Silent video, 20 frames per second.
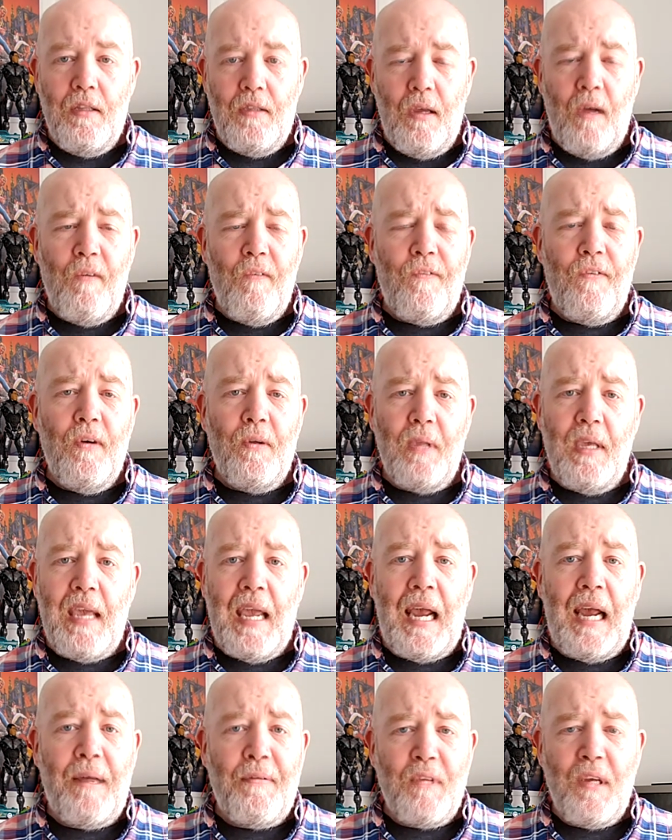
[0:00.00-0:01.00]
Don't feel that you
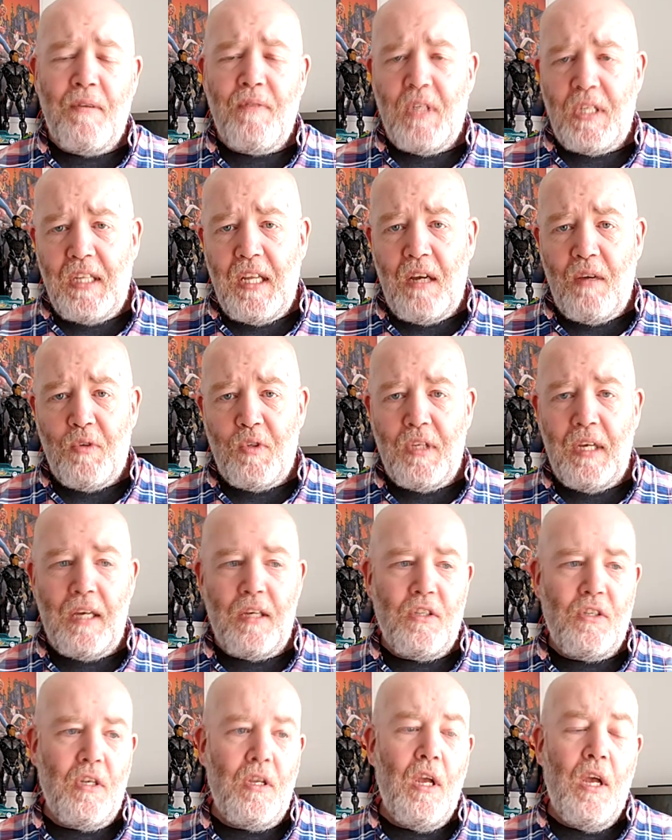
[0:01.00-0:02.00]
have to have a stealth
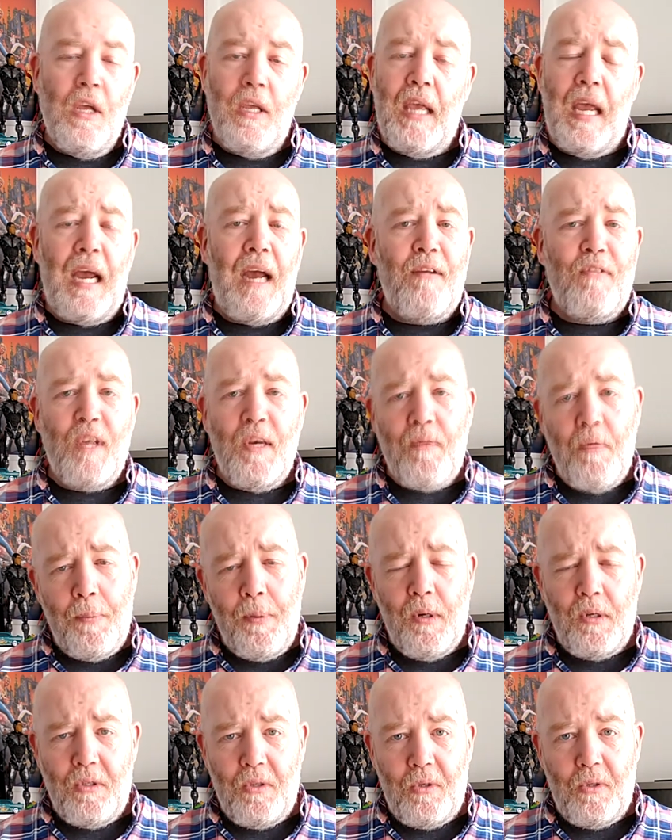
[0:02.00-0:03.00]
section, you have to have a
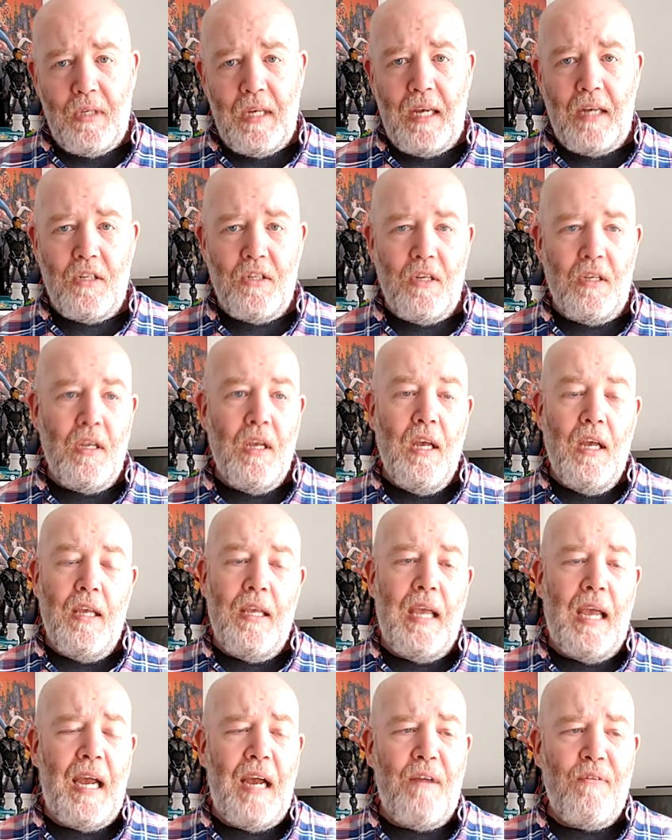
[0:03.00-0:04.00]
puzzle section,
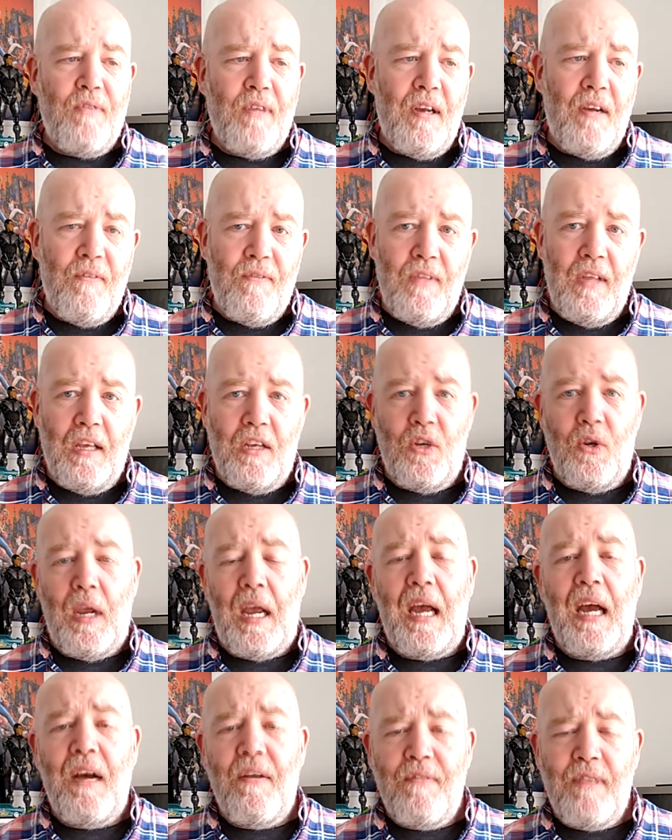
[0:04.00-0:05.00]
you have to have this, you
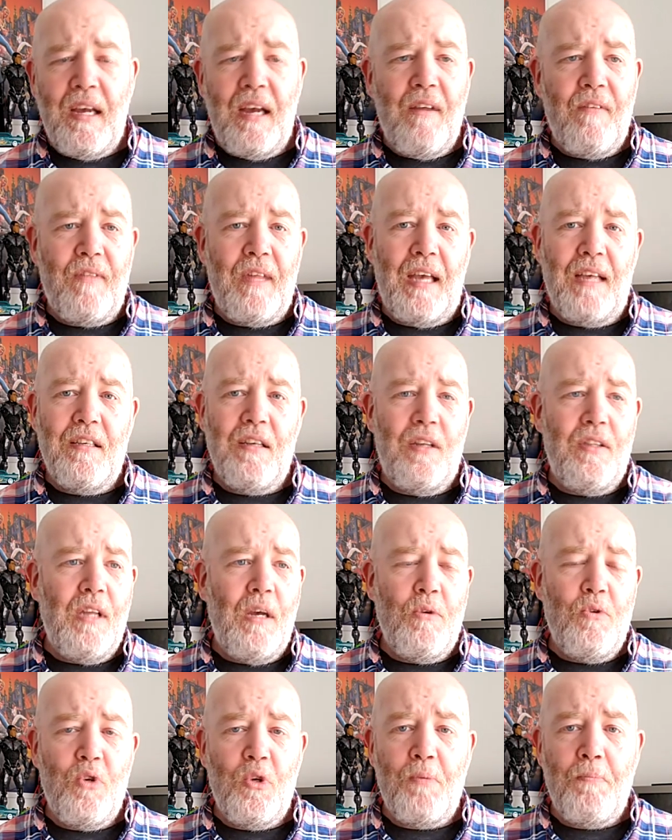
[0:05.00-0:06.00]
have to have that. It's like,
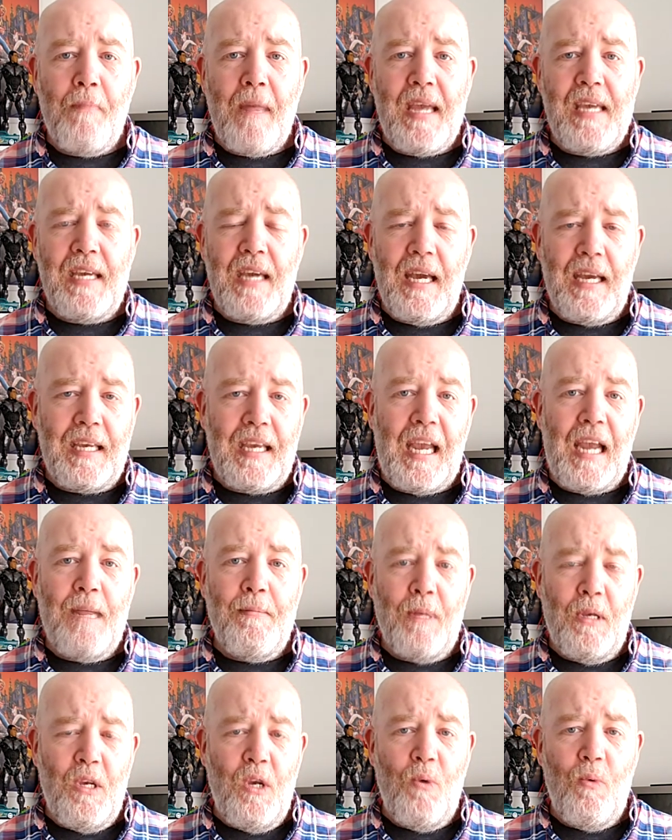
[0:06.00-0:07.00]
no, just make a
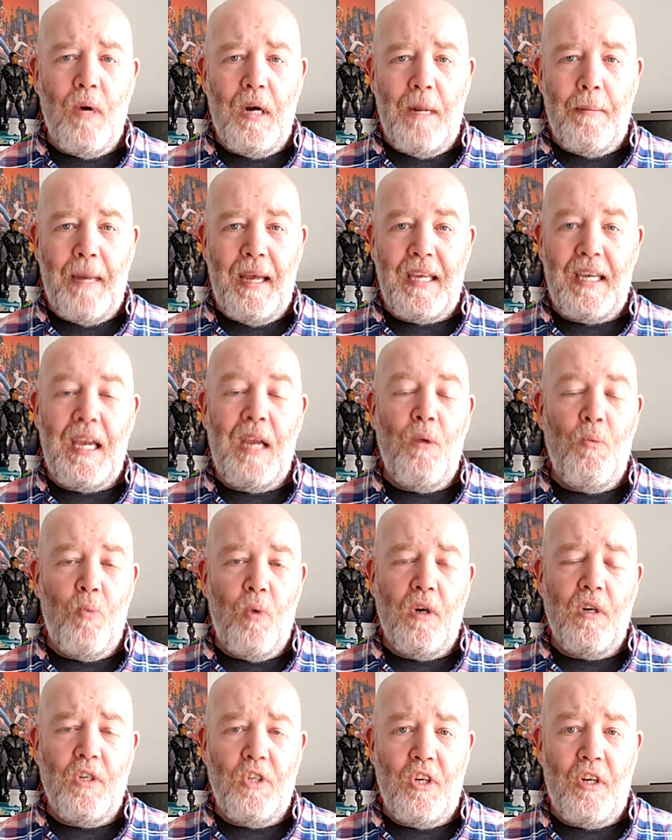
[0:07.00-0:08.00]
game that you want to make in
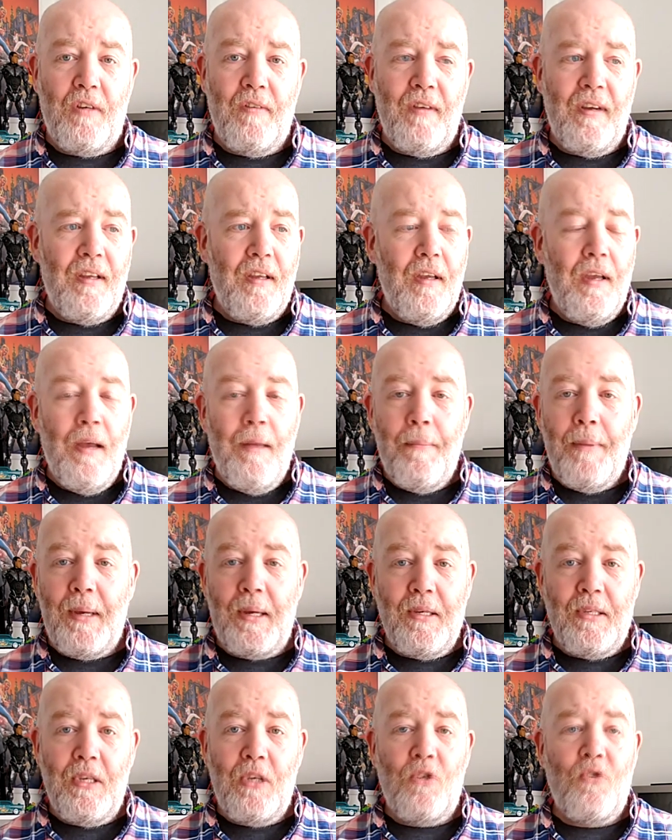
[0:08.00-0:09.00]
one genre,
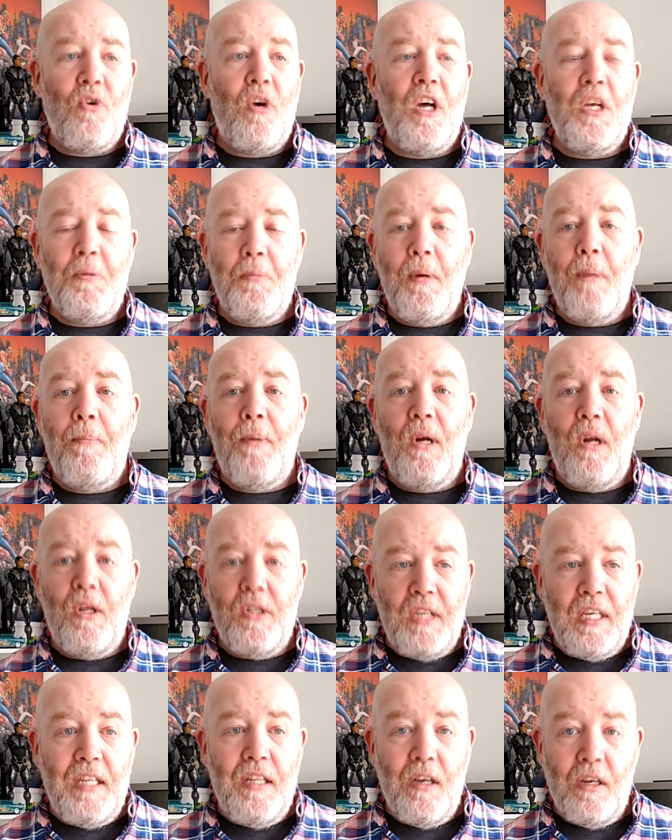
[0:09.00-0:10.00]
because it drives me
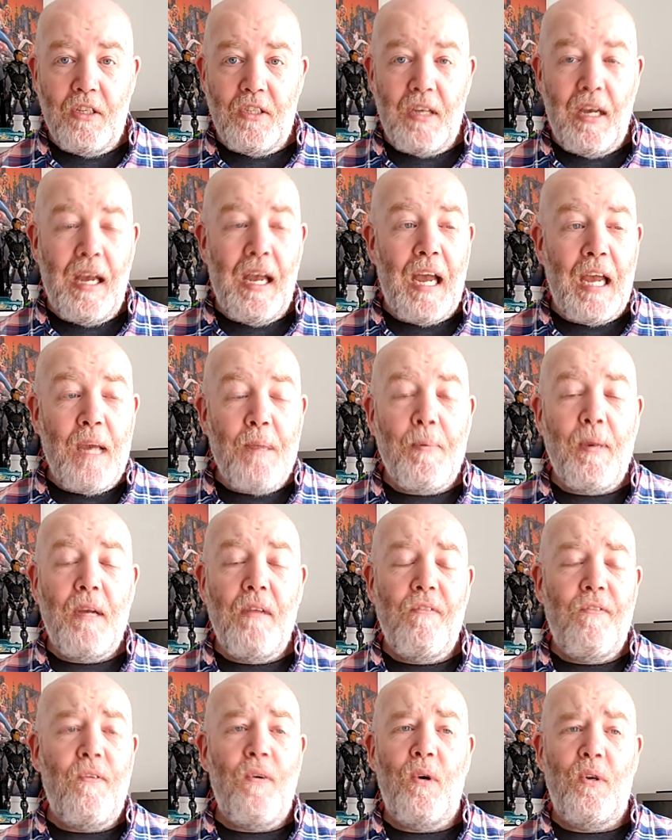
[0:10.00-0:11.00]
bloody nuts. I hate
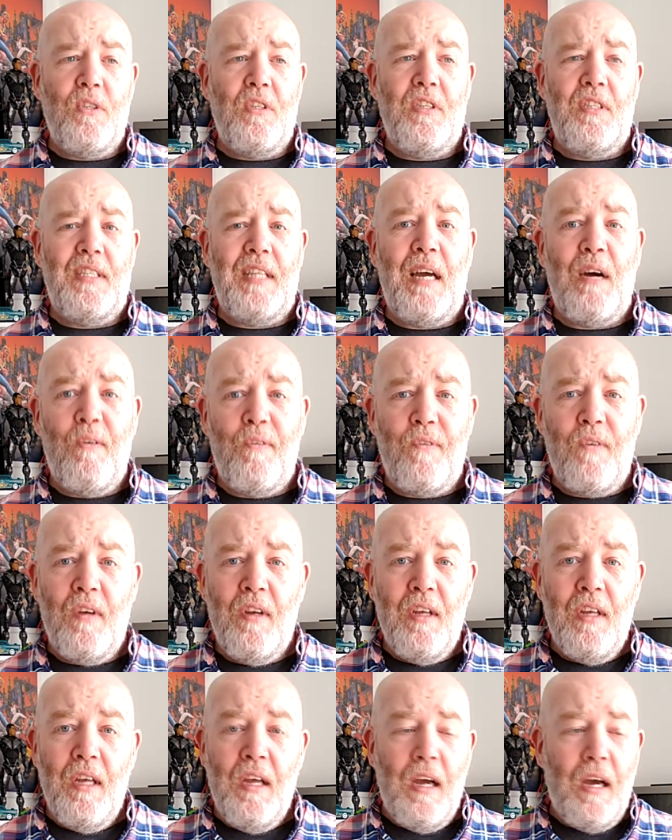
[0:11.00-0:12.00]
being forced to stealth.
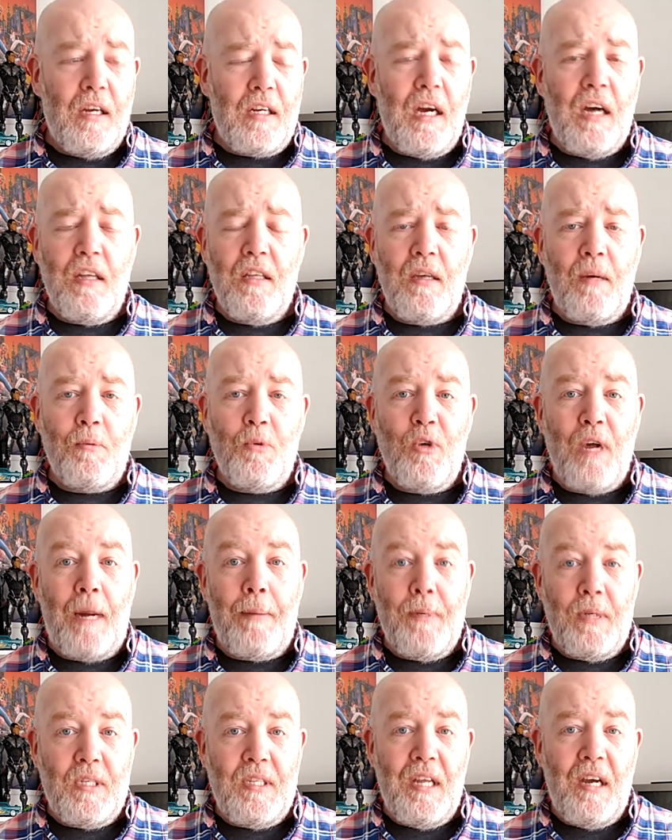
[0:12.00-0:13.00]
I'm
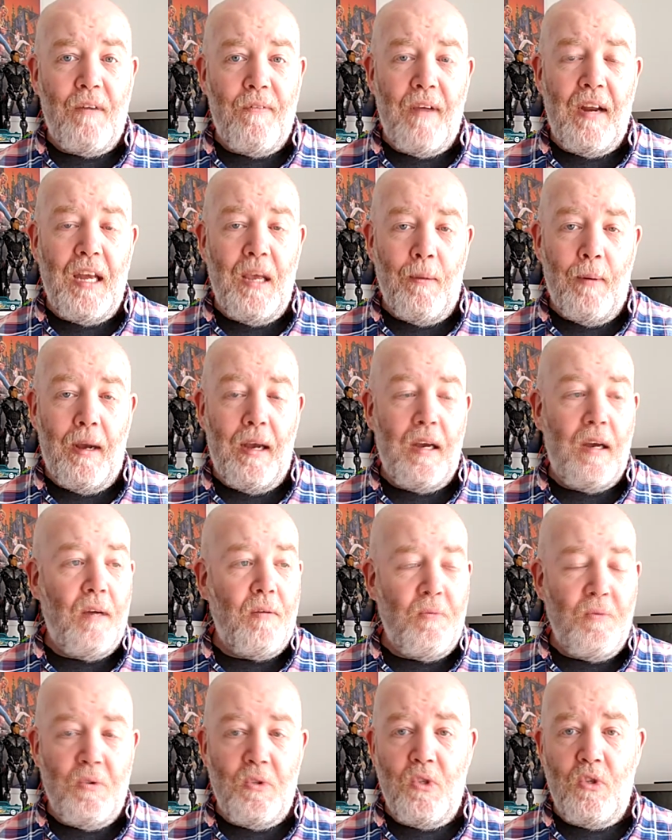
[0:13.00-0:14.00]
crap at stealth anyway.